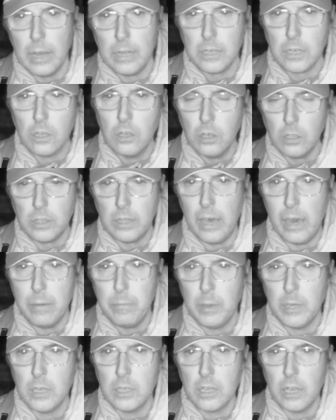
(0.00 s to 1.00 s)
had to cut there
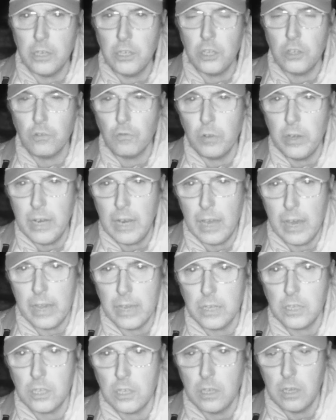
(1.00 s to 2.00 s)
because I just
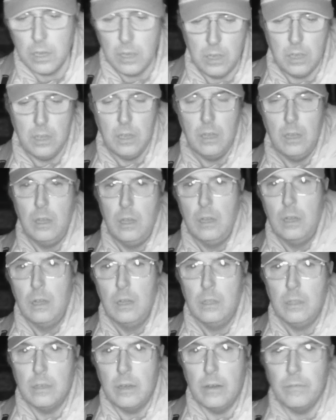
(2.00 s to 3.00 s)
realised
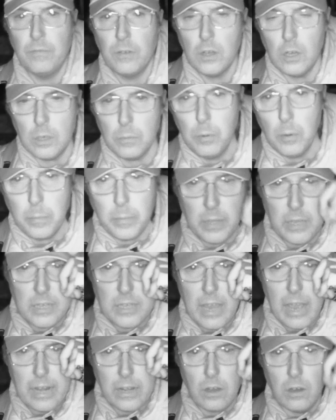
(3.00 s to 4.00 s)
that I'd forgot to put
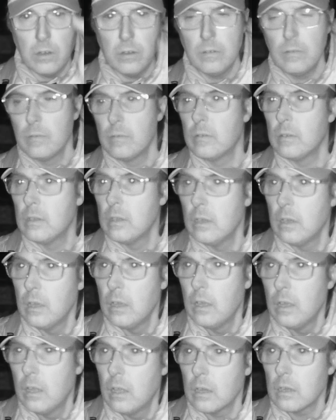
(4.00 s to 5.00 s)
this hat on.
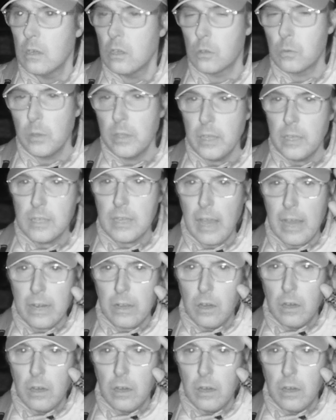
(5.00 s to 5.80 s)
Because with this hat